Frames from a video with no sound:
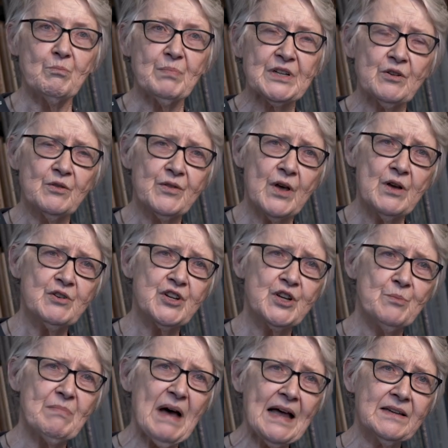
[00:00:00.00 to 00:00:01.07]
But although she
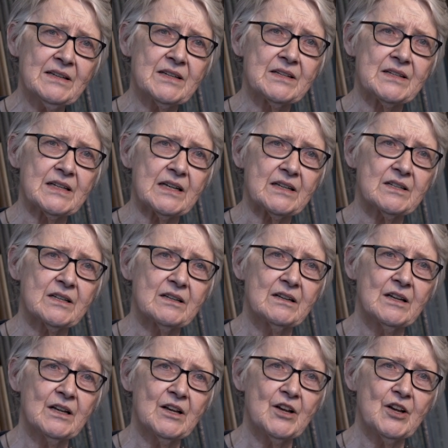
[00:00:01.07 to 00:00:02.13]
abandoned it,
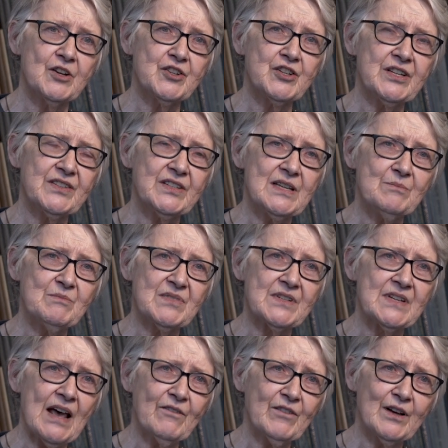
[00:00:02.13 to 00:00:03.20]
she seemed
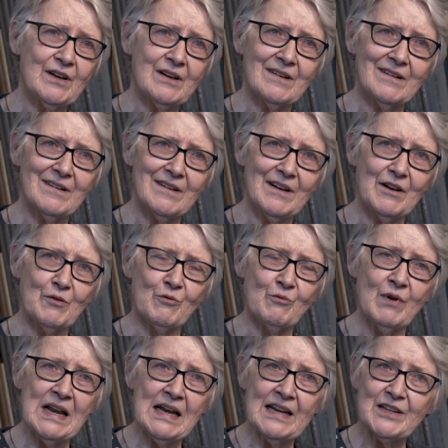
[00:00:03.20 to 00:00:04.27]
never
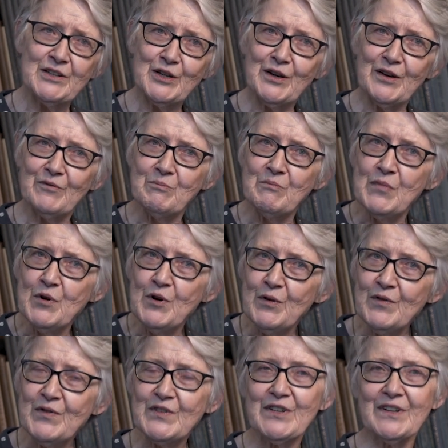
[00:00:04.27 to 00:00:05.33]
really to have
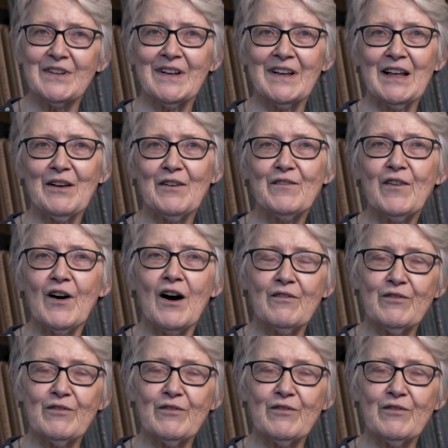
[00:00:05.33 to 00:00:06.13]
moved far